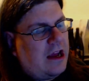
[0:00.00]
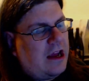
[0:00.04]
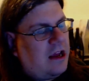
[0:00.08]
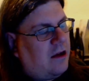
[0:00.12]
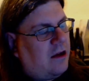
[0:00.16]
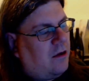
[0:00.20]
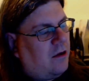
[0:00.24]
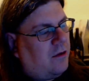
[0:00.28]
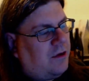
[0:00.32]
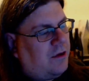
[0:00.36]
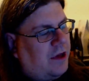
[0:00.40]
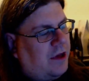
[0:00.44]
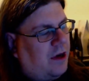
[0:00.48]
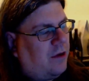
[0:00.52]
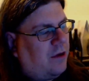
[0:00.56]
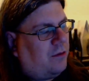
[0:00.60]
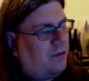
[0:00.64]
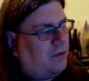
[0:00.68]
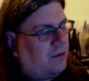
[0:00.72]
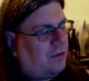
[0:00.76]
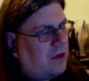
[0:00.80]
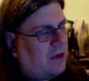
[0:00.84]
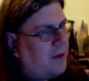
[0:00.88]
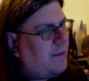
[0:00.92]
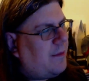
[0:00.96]
you know,
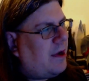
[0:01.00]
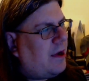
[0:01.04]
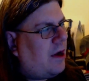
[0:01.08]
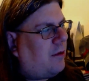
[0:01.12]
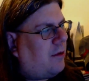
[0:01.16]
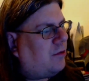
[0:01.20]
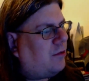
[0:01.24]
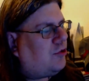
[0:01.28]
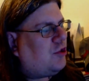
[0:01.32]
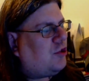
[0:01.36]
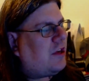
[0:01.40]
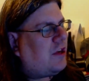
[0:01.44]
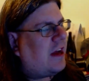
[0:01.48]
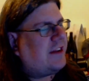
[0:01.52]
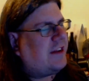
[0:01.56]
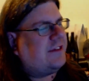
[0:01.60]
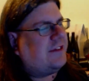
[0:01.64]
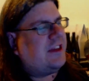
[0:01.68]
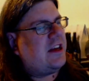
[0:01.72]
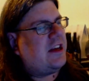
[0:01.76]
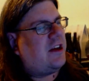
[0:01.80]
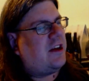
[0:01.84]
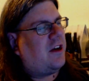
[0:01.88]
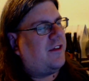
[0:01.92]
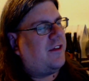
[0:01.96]
let me know what you guys
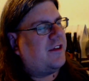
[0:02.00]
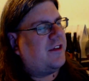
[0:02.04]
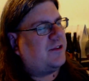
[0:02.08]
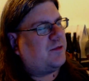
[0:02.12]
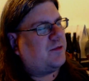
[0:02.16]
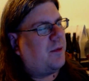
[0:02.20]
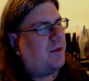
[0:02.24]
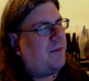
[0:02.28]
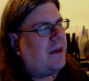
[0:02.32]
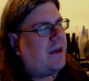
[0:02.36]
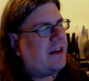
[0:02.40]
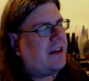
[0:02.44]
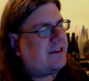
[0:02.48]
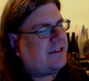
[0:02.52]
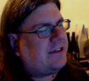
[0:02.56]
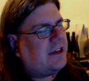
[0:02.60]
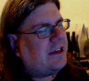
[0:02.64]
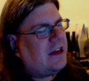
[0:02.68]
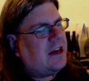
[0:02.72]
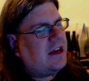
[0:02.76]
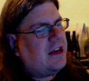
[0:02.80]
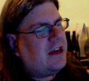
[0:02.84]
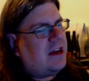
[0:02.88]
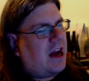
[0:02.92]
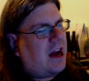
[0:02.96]
think on this one, because
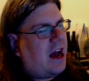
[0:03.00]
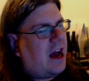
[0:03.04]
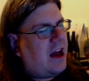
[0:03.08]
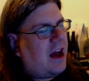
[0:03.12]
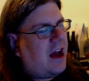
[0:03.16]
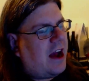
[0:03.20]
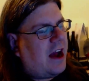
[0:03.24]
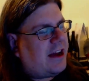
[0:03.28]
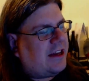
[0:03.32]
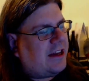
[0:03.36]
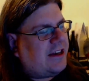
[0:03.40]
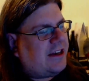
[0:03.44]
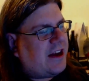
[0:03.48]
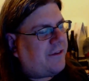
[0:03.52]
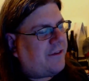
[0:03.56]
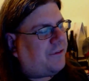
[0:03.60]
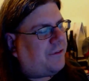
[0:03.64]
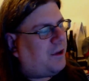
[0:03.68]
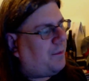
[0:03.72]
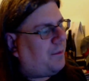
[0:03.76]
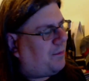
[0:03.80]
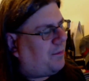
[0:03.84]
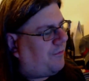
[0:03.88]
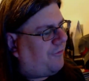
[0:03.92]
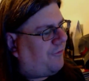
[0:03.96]
I could definitely
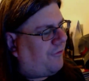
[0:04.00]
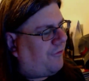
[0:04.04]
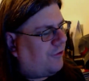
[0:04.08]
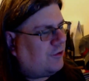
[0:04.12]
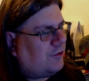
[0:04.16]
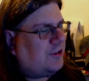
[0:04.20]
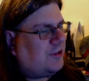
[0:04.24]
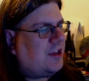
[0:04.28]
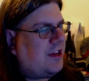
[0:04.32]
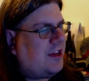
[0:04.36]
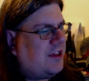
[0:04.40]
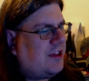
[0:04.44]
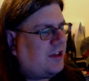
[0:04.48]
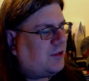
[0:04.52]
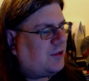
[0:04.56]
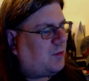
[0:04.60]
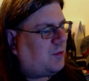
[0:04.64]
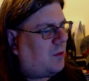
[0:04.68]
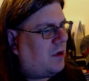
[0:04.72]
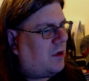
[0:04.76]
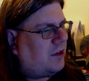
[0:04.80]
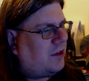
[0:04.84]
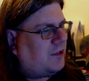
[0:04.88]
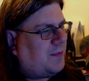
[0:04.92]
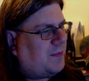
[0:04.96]
foresee this one
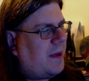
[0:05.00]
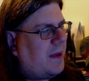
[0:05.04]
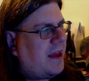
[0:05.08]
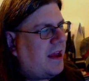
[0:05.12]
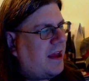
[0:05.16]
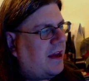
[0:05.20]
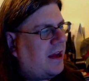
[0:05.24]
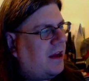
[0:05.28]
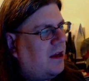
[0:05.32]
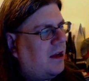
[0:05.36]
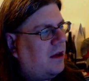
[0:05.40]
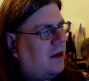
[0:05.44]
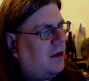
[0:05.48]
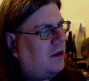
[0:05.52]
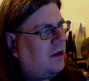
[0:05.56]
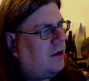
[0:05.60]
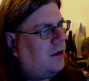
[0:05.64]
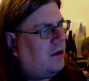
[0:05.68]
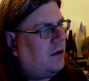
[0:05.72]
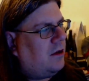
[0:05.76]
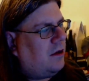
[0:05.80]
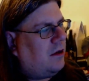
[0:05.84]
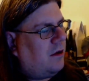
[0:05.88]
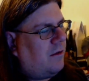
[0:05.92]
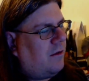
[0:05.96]
as being
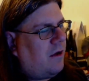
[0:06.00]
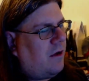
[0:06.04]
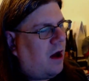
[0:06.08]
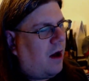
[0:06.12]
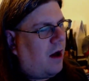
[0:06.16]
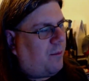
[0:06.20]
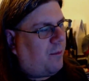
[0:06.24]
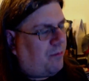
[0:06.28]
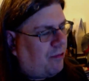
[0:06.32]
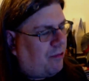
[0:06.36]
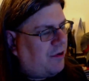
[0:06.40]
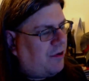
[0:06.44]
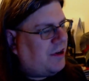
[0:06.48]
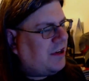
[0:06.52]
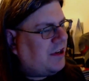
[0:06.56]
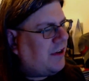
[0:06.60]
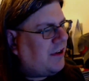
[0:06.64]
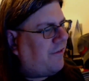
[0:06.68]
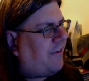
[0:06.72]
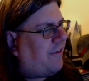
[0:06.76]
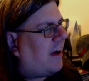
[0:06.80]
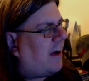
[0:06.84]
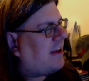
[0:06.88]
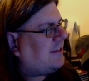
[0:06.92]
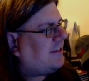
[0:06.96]
pretty
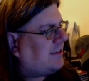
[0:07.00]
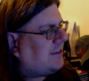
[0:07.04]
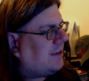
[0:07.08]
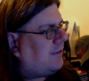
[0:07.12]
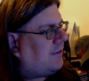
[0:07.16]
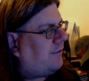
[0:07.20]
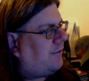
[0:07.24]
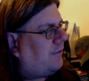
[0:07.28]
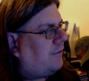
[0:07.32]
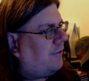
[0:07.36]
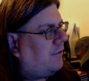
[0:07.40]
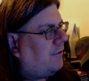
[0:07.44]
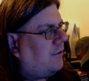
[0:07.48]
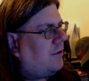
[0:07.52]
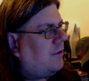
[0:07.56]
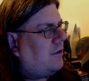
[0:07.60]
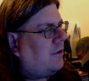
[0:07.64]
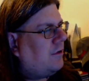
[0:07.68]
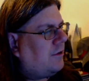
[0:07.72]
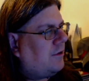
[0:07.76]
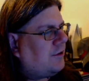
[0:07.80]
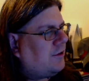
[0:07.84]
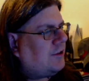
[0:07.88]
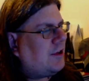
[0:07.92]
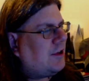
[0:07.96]
divisive.
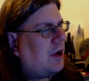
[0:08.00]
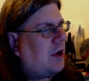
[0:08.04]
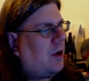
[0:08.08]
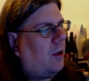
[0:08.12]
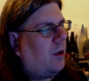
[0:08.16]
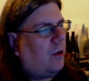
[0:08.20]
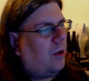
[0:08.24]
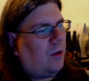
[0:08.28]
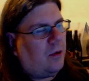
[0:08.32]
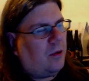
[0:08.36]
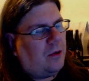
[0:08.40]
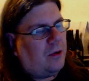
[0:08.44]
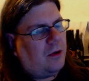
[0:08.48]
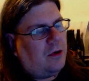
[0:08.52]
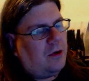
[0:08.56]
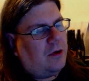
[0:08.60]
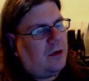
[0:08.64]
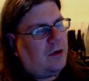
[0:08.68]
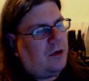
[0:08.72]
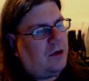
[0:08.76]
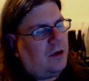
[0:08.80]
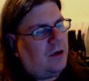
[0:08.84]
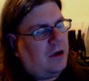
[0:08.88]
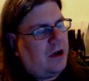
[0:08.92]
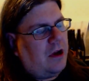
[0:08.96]
So,
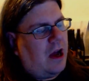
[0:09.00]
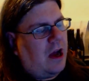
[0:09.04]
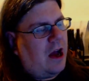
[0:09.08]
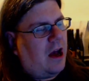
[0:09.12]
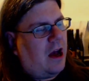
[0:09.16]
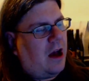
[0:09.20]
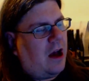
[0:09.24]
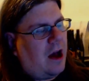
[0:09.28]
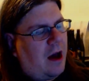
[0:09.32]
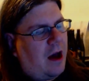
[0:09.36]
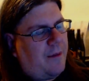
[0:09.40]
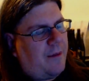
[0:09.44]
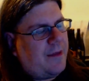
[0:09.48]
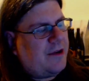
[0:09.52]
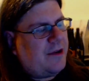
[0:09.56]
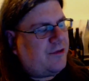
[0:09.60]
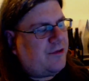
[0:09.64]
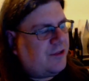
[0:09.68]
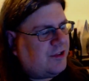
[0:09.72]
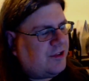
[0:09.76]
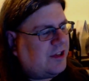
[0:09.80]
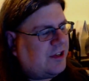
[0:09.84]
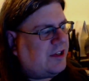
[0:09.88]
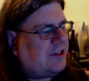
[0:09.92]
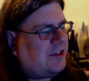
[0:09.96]
I'm
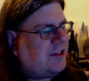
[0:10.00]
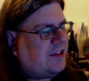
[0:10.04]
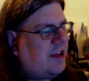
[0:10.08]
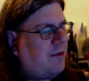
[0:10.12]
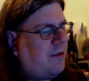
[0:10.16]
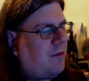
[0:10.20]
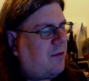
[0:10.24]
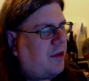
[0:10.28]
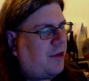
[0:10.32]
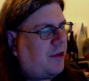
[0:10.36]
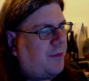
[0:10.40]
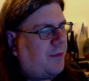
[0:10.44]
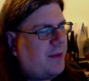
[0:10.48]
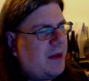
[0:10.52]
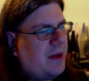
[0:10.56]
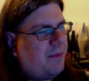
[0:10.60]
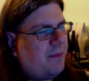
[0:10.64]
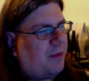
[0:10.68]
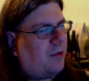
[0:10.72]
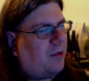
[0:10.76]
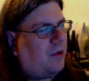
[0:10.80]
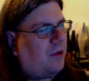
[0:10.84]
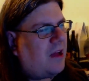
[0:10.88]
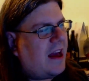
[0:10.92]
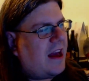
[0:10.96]
interested to see whether people
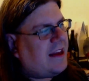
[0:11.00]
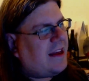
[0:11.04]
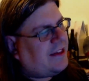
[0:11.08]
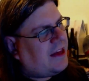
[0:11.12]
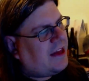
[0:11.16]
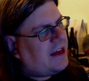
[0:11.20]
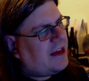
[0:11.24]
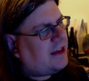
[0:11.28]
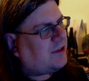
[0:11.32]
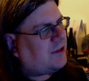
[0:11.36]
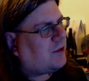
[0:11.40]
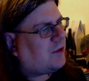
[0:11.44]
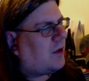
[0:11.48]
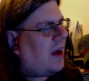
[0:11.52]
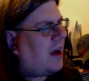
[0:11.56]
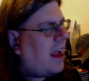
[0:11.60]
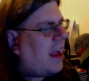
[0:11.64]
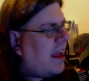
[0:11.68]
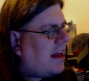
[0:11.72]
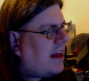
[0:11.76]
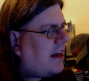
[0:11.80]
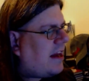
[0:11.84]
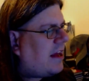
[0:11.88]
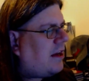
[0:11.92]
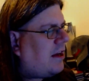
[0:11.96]
like this or hate
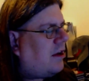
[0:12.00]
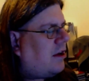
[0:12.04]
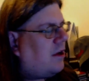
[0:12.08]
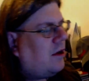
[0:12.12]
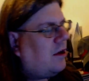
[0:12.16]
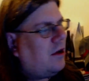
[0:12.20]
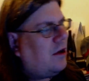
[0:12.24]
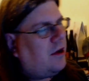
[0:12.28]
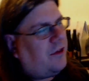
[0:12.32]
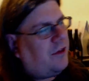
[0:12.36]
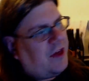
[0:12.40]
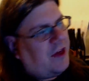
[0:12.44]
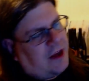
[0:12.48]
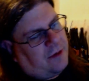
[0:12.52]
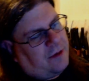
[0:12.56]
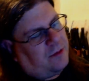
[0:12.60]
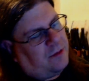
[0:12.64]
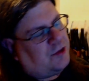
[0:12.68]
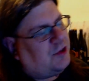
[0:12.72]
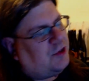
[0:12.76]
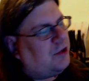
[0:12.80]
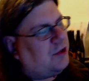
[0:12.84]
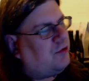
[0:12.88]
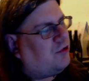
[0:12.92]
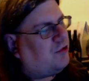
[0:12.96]
it, think it was
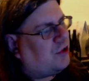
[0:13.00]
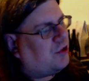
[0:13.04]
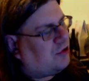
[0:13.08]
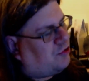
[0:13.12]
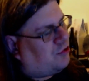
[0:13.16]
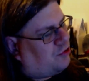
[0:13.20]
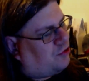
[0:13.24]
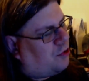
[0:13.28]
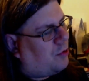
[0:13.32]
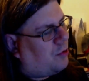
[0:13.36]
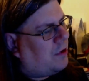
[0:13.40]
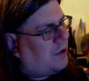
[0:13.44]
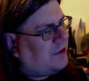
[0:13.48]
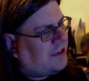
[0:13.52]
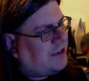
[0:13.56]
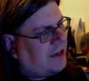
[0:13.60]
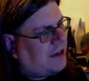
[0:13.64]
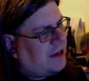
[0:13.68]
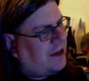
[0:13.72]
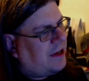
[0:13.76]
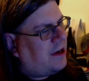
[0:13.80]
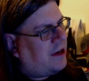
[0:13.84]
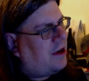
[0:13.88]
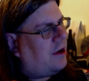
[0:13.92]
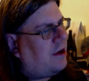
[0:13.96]
too
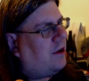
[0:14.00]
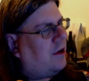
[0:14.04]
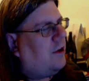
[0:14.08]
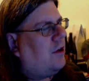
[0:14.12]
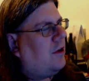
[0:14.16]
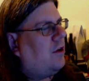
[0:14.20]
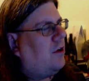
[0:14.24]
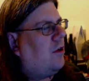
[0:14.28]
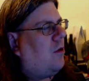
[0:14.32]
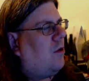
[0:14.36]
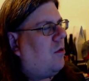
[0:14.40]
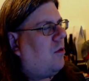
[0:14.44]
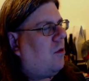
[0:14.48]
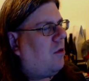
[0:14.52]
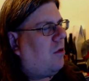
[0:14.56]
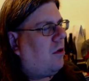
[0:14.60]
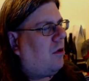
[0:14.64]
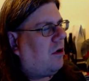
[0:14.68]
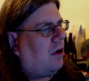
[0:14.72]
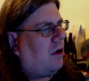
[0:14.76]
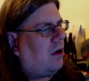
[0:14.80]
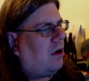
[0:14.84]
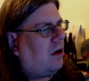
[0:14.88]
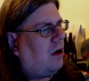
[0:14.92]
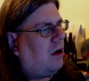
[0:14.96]
disjointed,
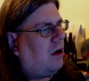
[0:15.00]
or,